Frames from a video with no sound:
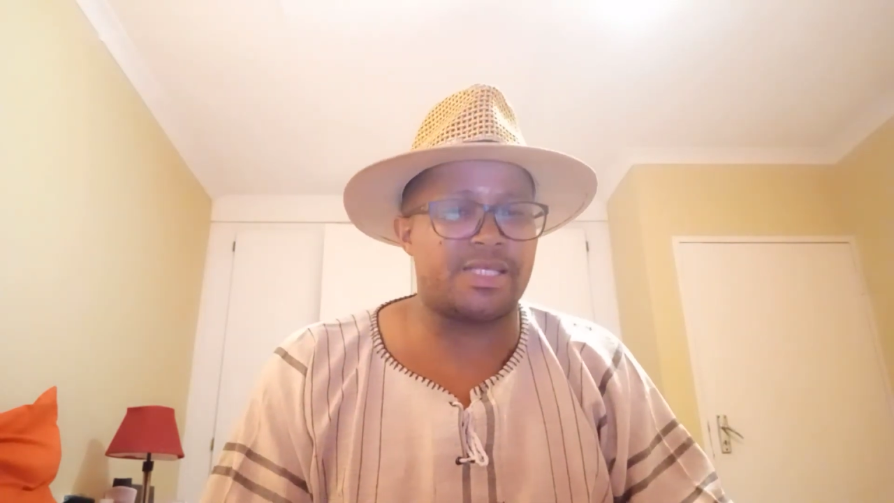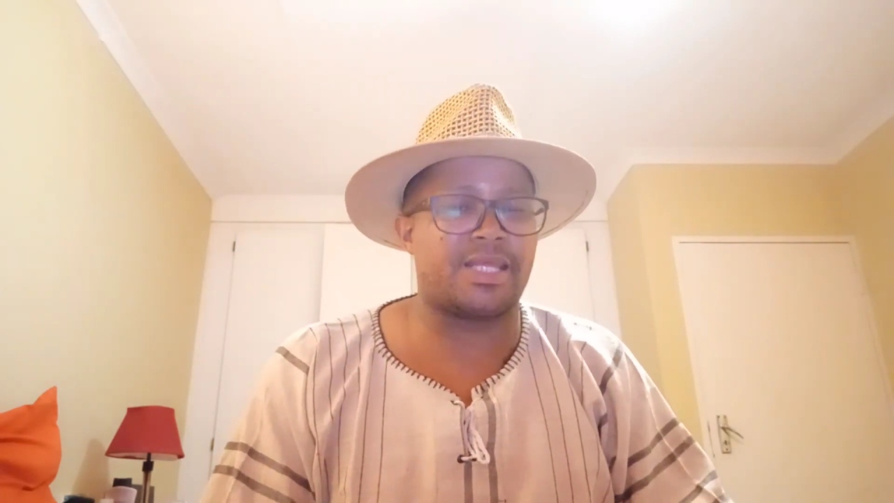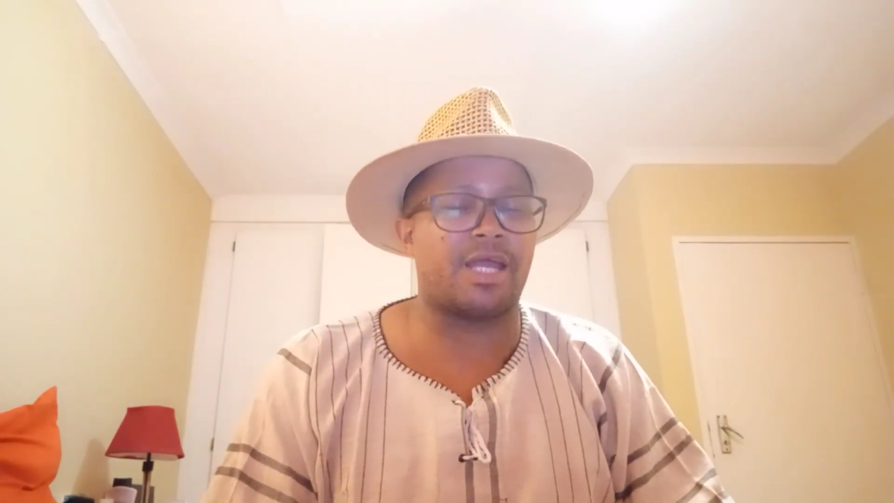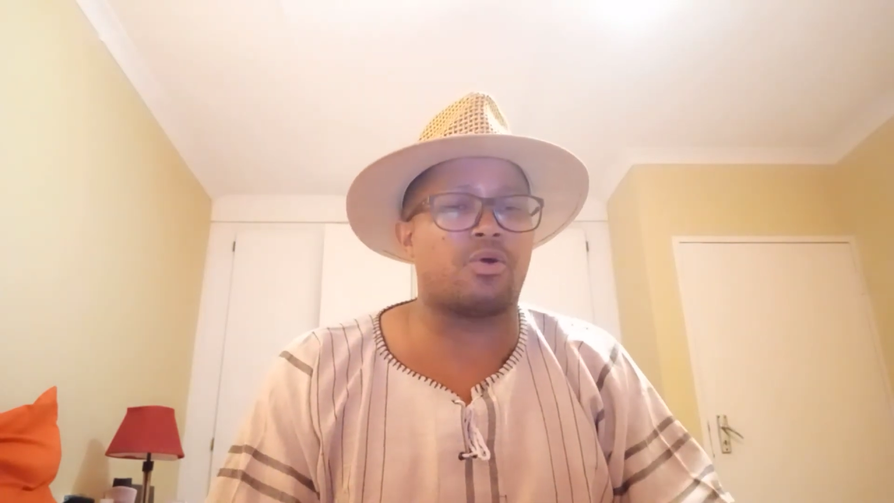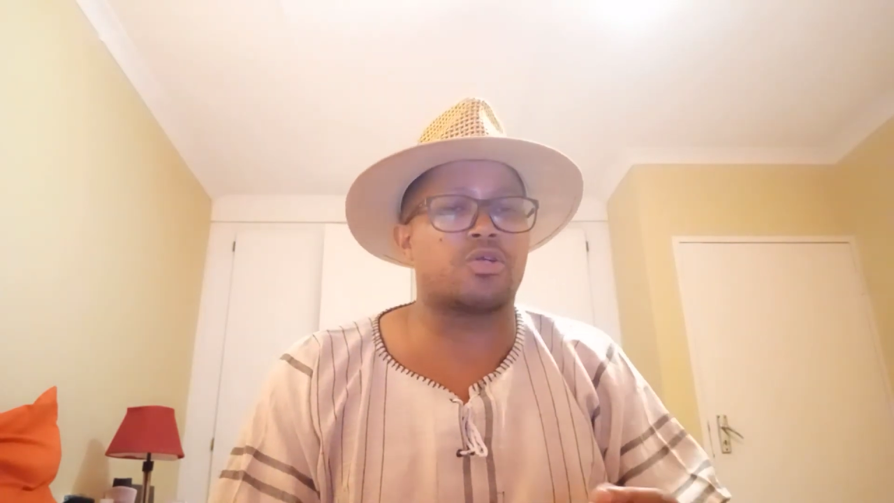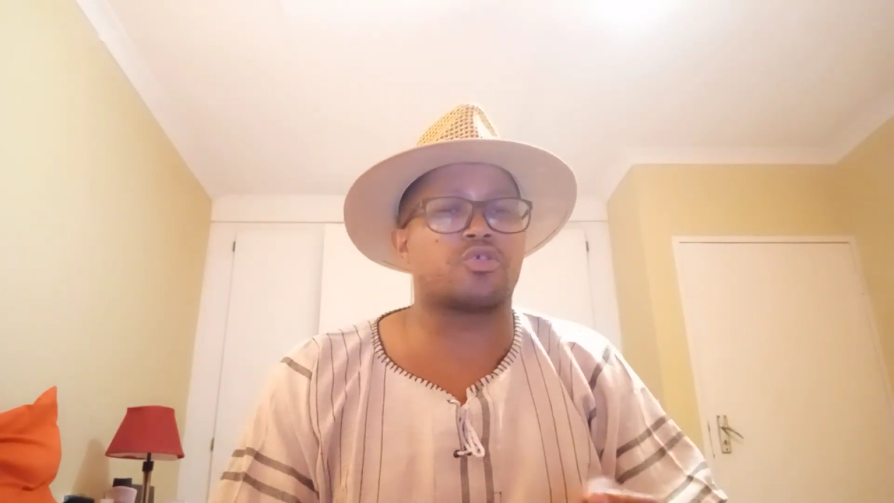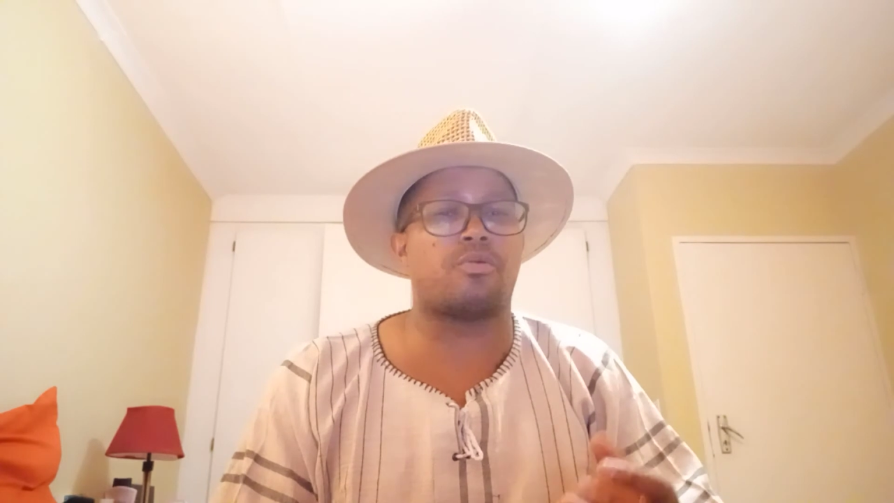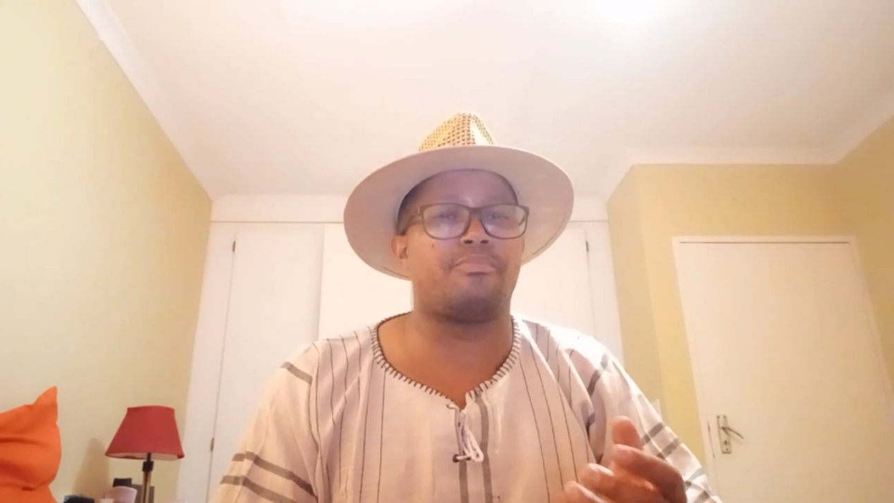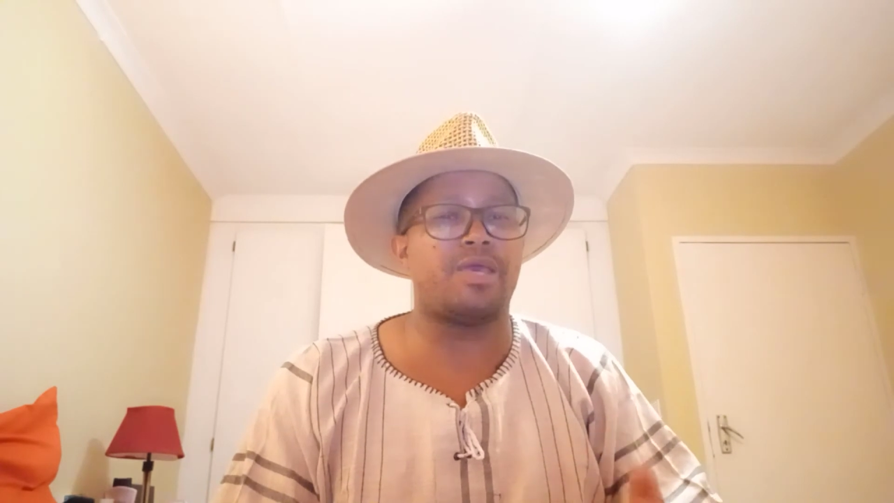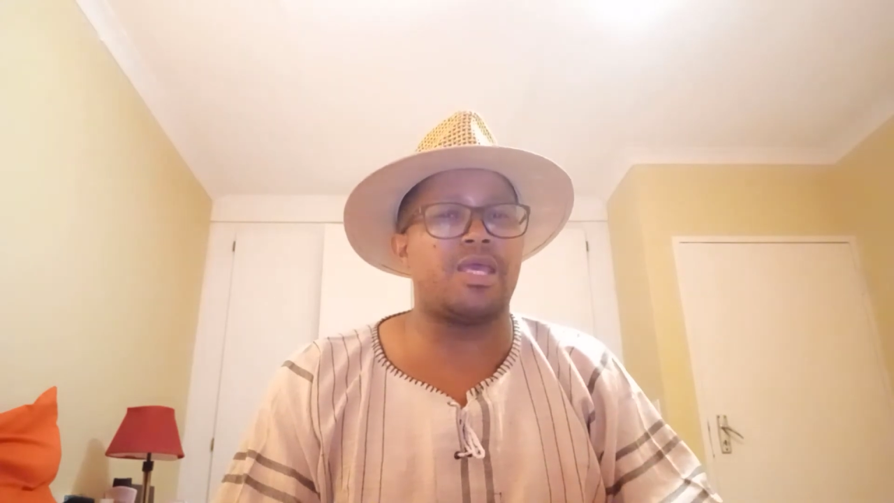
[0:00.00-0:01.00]
It can also
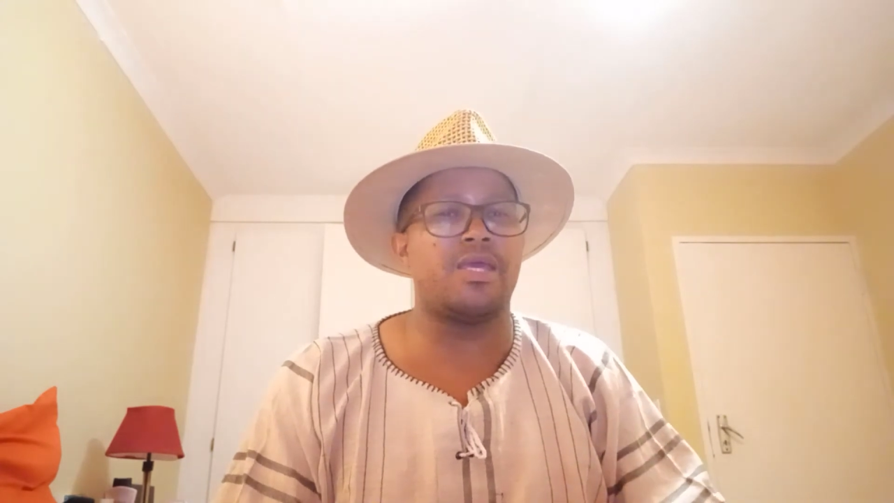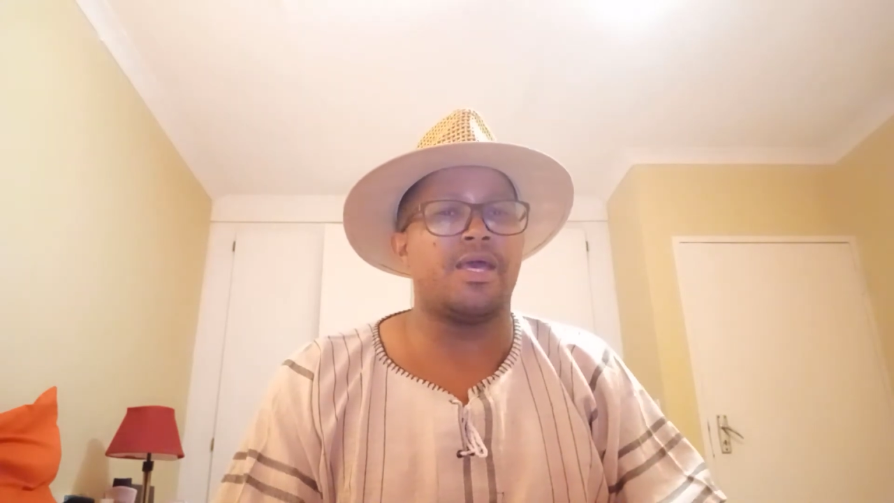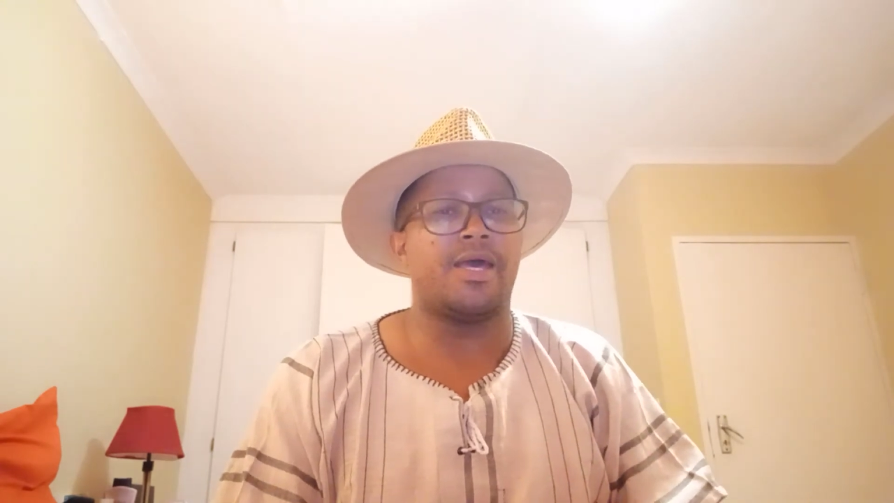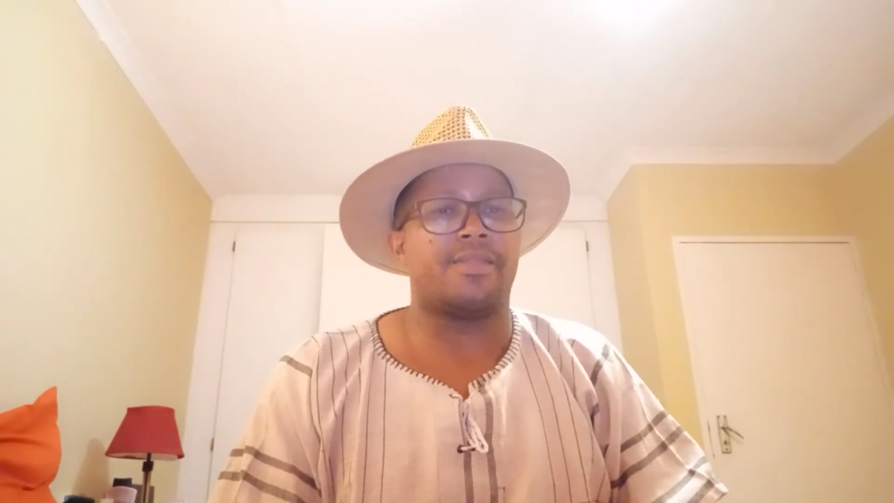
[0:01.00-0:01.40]
be